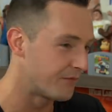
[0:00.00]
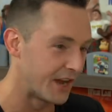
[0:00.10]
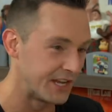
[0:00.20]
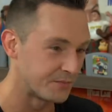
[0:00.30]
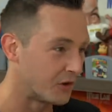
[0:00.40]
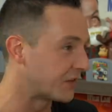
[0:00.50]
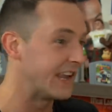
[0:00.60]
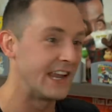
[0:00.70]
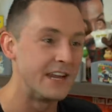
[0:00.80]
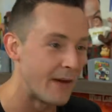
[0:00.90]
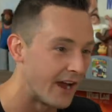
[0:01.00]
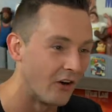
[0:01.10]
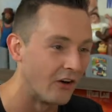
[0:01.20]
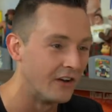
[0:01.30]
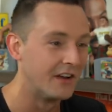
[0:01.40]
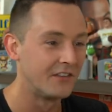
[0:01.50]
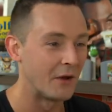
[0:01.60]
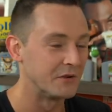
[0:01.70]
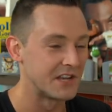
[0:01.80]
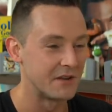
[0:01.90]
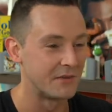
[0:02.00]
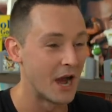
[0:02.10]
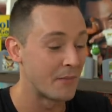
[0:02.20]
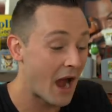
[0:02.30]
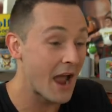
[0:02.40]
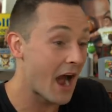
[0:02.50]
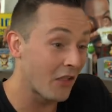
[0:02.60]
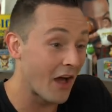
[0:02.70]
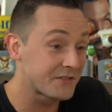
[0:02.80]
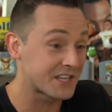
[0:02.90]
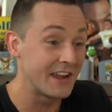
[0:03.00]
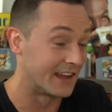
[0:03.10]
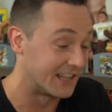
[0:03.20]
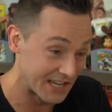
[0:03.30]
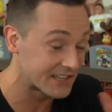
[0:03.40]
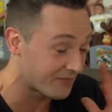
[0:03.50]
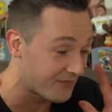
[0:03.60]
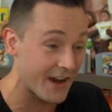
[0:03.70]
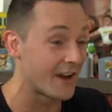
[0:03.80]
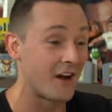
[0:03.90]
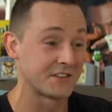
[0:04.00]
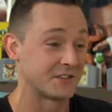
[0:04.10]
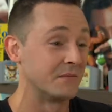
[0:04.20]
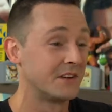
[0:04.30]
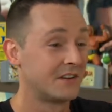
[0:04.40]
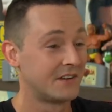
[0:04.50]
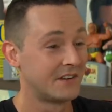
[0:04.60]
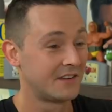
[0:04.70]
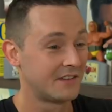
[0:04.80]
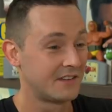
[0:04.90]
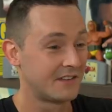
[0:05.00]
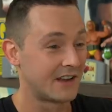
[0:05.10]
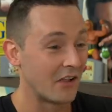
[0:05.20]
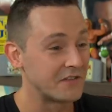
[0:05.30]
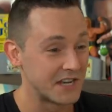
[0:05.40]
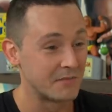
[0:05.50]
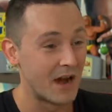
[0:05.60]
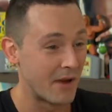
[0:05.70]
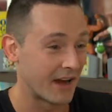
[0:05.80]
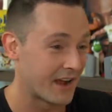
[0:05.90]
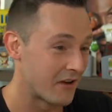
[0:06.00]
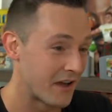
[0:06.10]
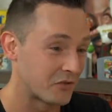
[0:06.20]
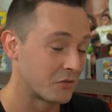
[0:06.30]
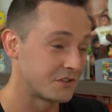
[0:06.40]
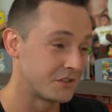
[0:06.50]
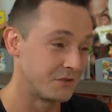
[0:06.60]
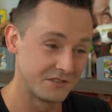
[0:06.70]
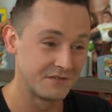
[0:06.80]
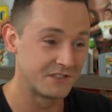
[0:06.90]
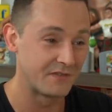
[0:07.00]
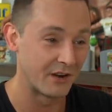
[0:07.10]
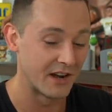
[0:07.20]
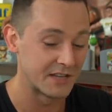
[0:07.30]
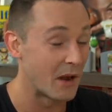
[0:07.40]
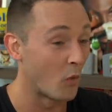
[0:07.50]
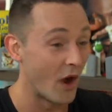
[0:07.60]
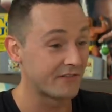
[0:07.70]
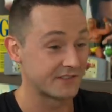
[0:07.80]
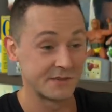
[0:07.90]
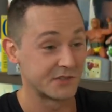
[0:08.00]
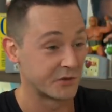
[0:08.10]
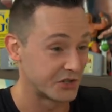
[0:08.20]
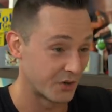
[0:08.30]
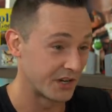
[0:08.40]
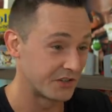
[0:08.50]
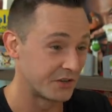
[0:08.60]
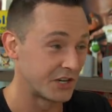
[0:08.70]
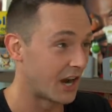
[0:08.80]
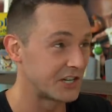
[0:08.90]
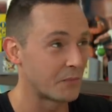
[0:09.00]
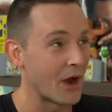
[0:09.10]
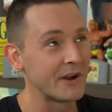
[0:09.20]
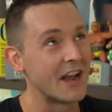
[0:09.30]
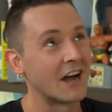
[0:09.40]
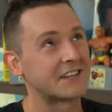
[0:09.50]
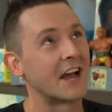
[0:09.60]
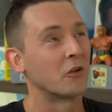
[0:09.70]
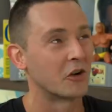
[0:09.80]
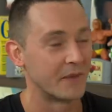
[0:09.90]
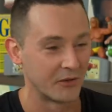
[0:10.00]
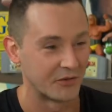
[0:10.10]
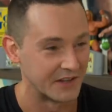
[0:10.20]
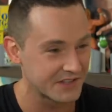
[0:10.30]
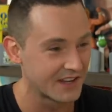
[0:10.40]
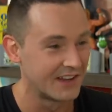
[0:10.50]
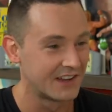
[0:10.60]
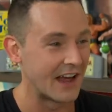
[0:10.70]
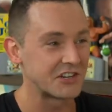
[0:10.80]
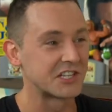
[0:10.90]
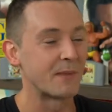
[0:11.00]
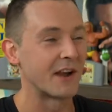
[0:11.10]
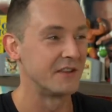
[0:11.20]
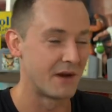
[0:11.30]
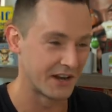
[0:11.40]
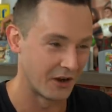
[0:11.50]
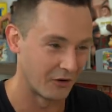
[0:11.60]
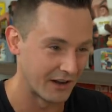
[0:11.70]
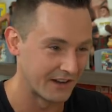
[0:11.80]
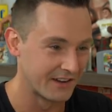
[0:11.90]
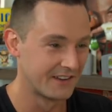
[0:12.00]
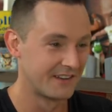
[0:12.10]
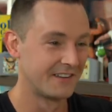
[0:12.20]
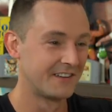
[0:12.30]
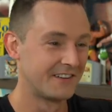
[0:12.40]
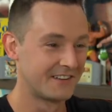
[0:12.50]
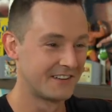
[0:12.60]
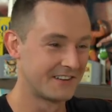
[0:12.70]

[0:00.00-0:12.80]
Facebook, the email that was hitting me up. I, I love seeing it. It's, it's yeah. fucking awesome. And I love seeing my bank account afterwards, too. It's, it's very nice. My wife seems to enjoy it, too. Yeah, I, I might... probably not tell her about this. Now she's spending the money already. I know. I'm excited